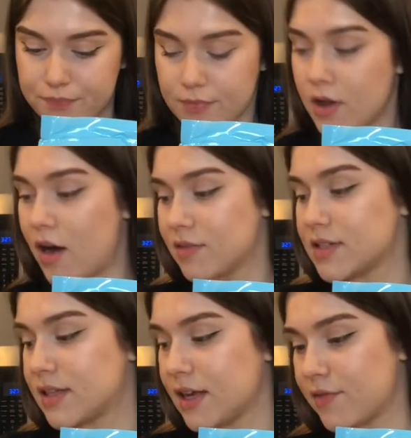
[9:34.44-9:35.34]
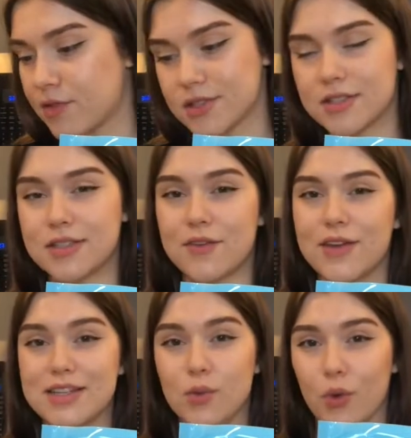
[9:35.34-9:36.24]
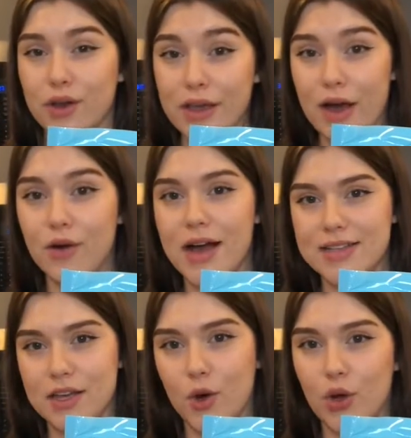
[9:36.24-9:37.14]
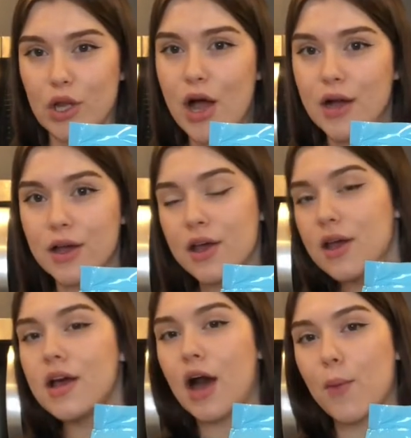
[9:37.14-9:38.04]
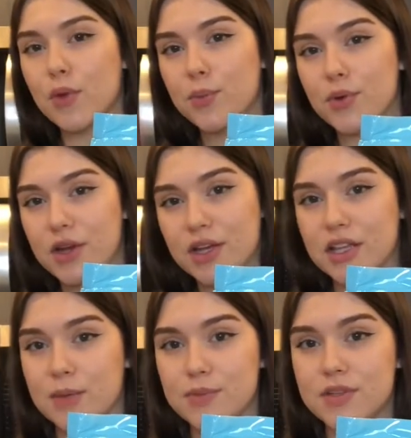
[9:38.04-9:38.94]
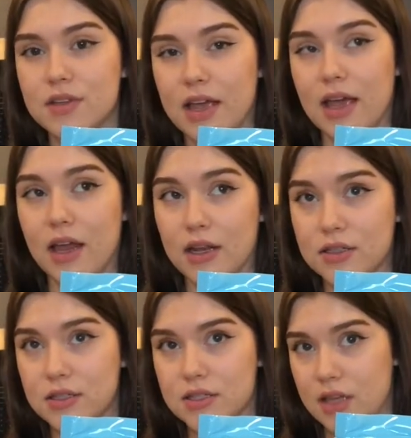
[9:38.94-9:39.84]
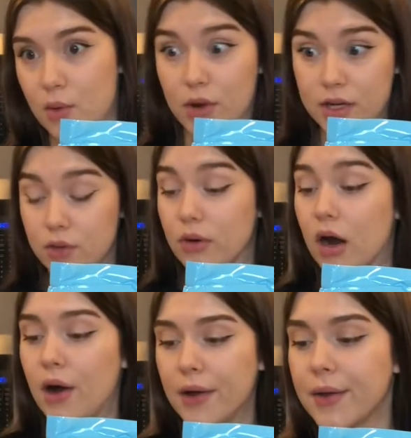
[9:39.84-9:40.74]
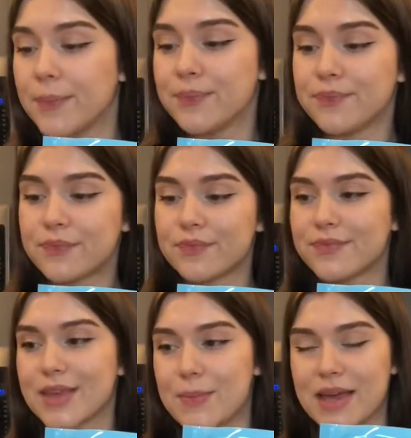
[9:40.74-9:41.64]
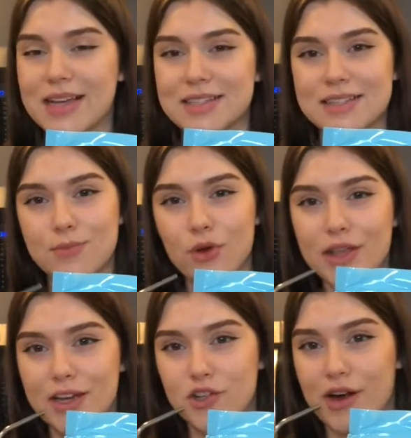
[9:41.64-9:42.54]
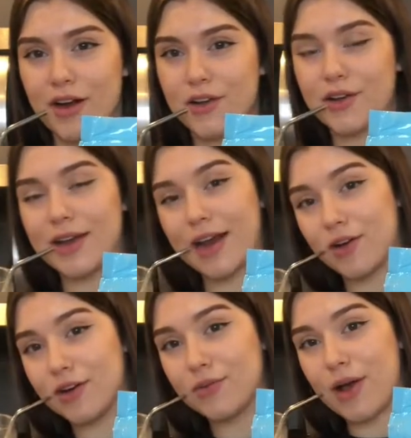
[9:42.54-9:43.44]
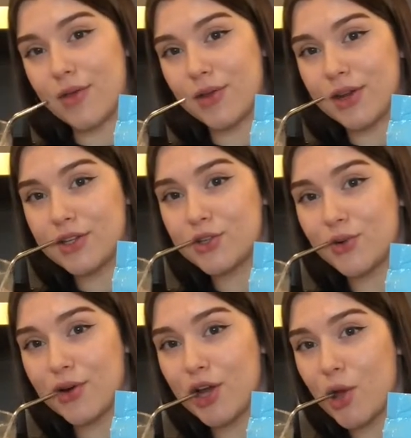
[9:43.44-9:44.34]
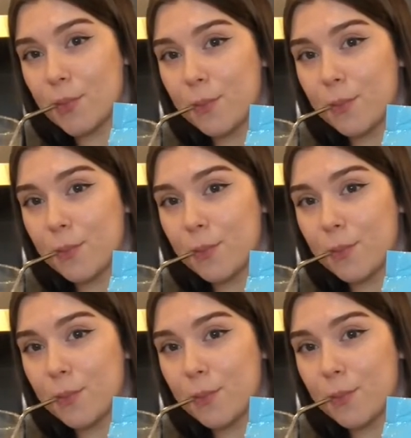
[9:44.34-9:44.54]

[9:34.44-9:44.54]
Obviously, if there's stuff that isn't working out as I go along, I'm gonna put in clips and say what I did wrong, because this is more like a trial and error rather than a tutorial.